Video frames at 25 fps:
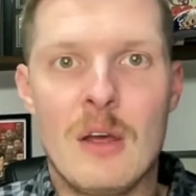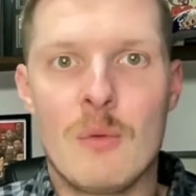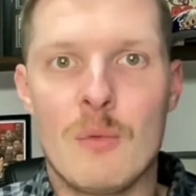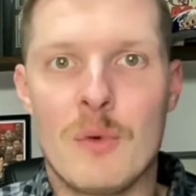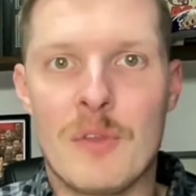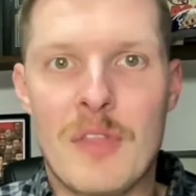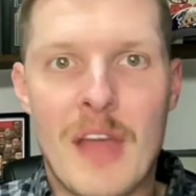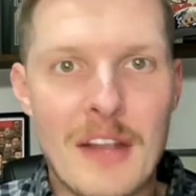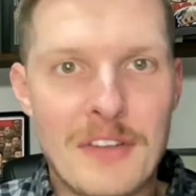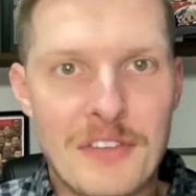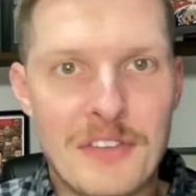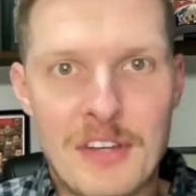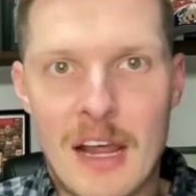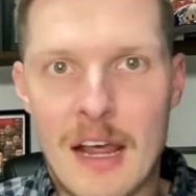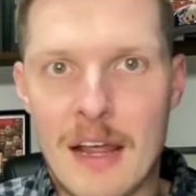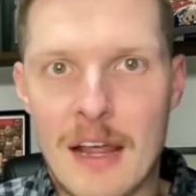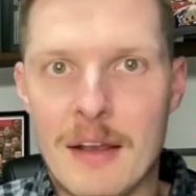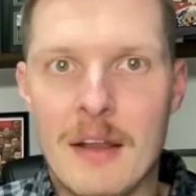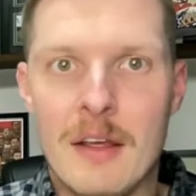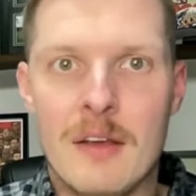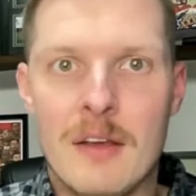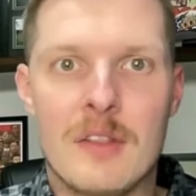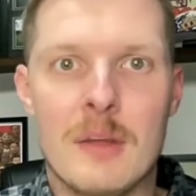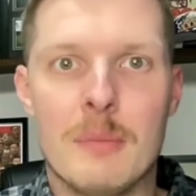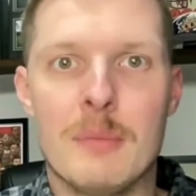With that
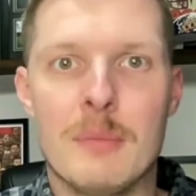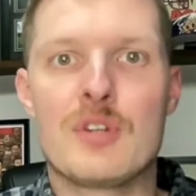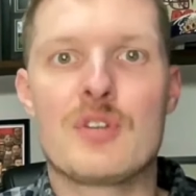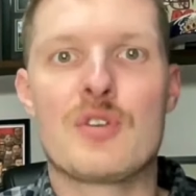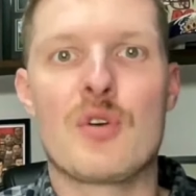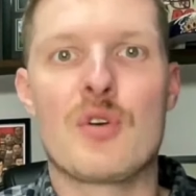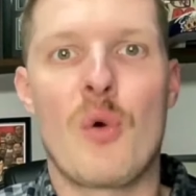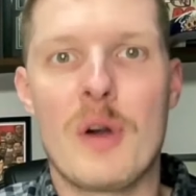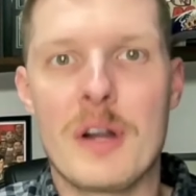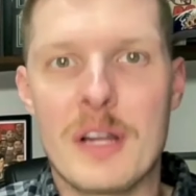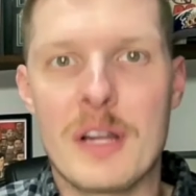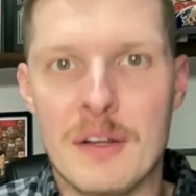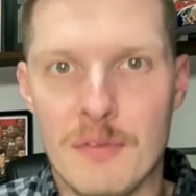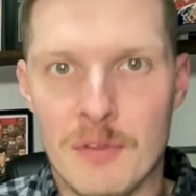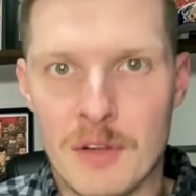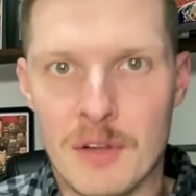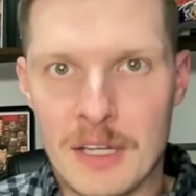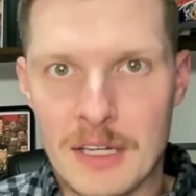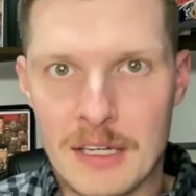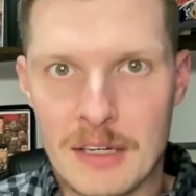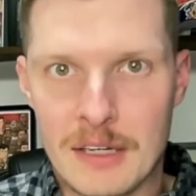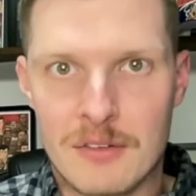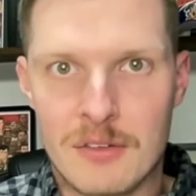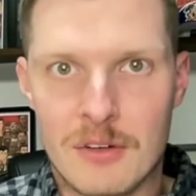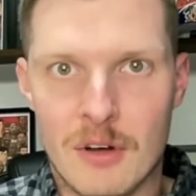said, the majority of
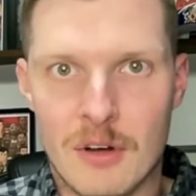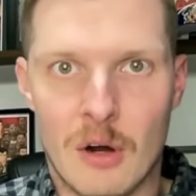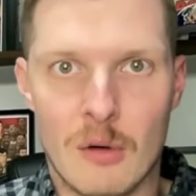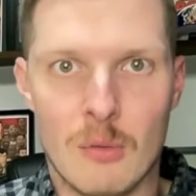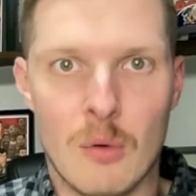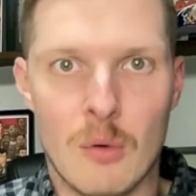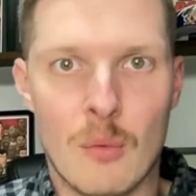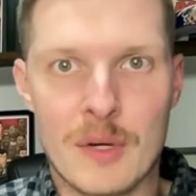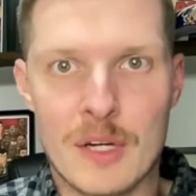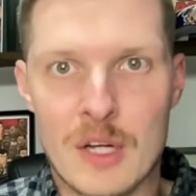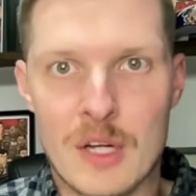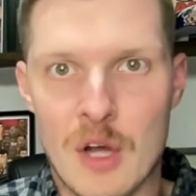leagues are what we